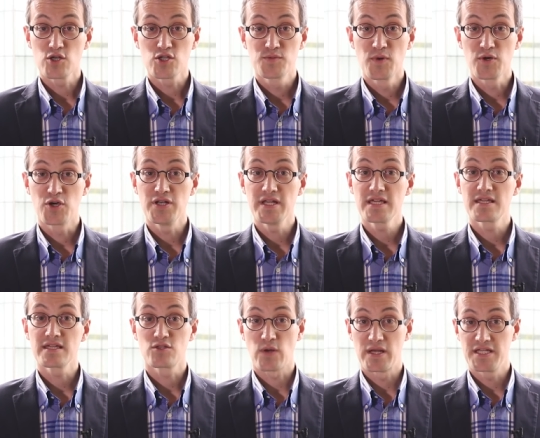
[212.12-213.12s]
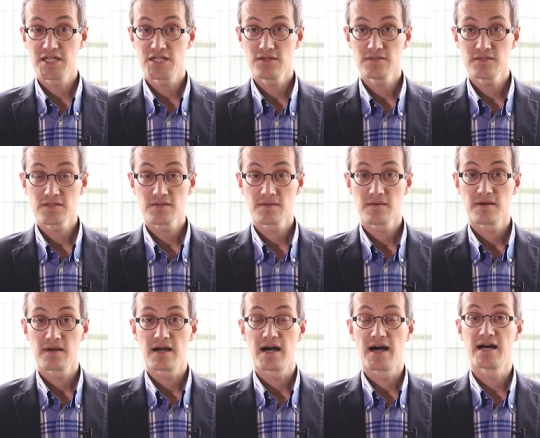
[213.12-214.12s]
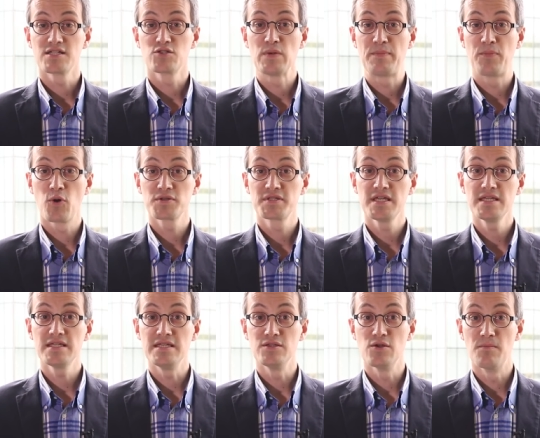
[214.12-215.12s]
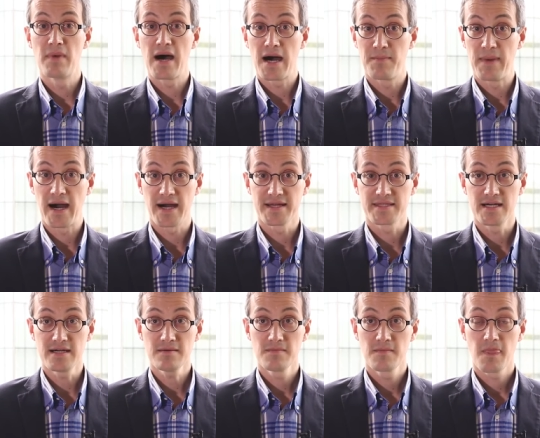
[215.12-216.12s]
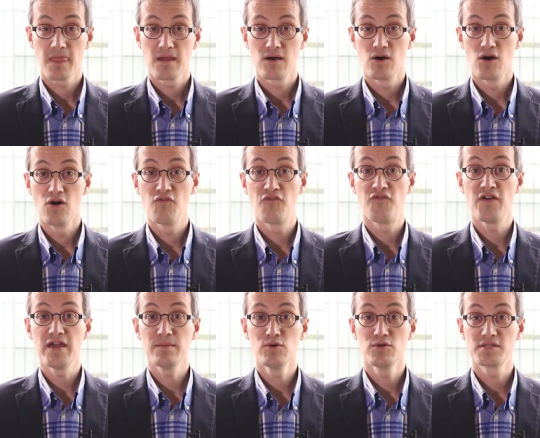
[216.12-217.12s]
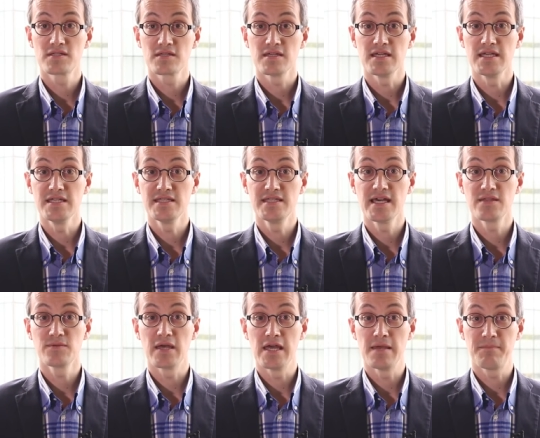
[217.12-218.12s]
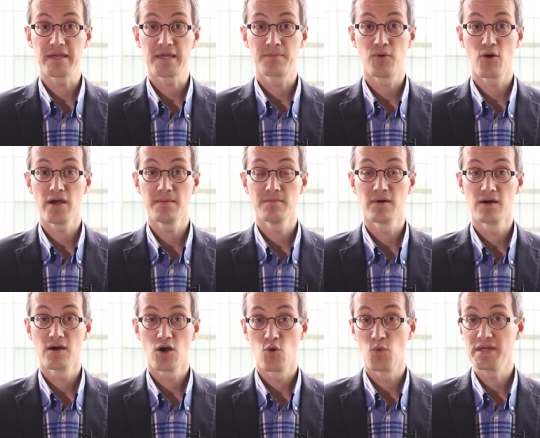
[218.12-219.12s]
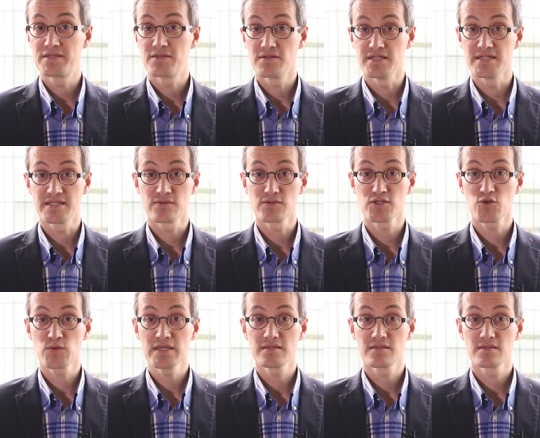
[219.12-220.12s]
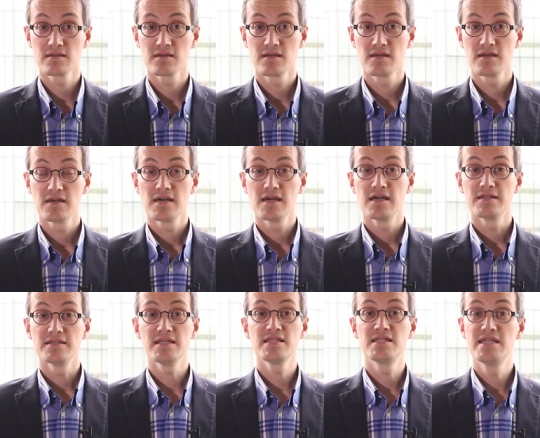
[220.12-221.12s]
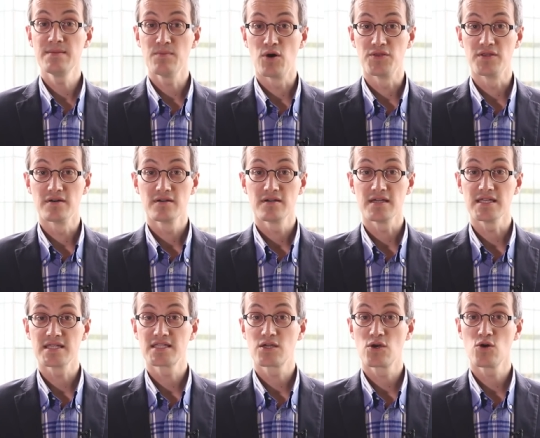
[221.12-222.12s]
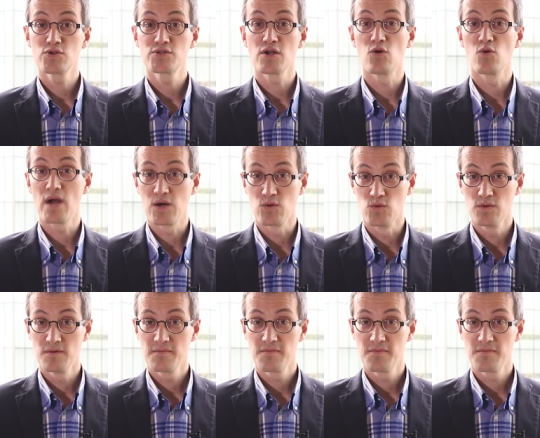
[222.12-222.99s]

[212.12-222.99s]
cosmogonic traditions, as reported in the Mahabharata, a famous Indian epic poem written in Sanskrit, this demon is called Rahu.